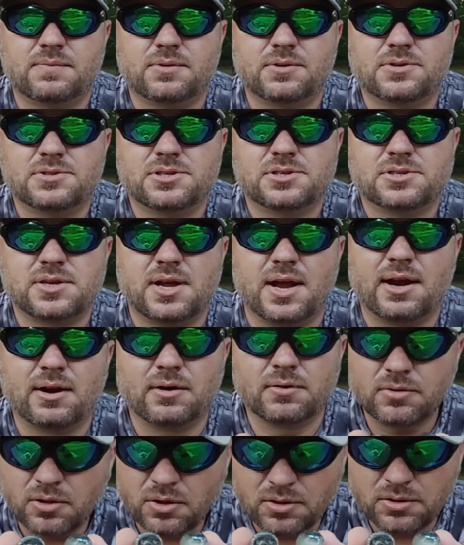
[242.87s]
for it's just a
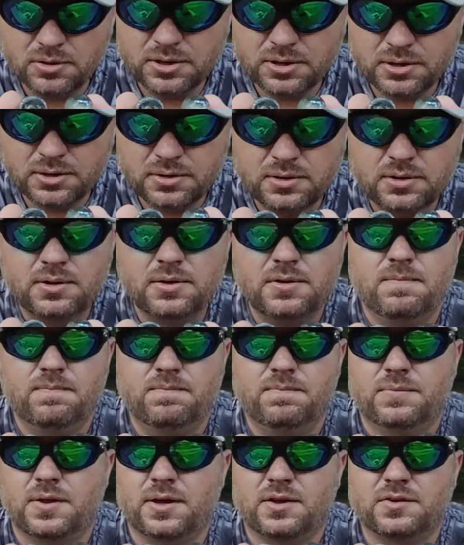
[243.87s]
hair longer.
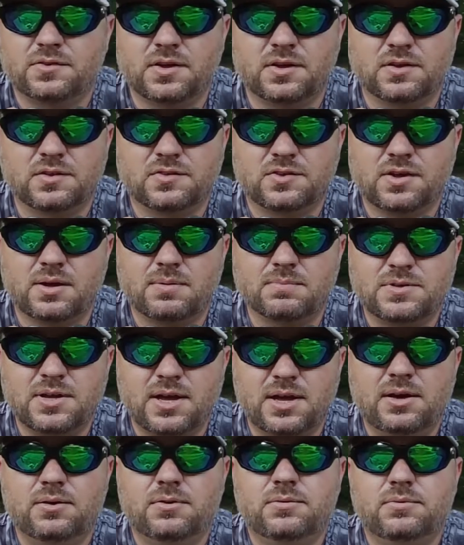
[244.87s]
Like I said, same
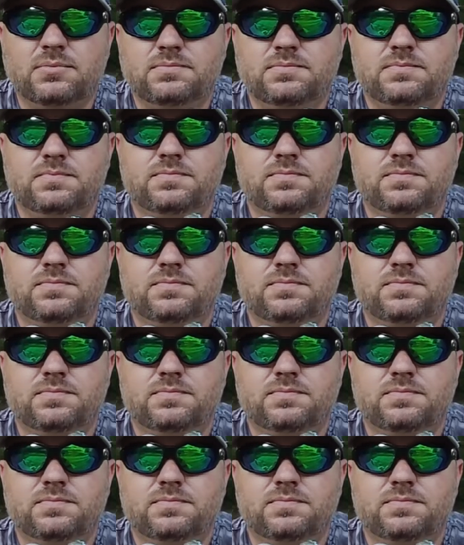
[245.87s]
tail.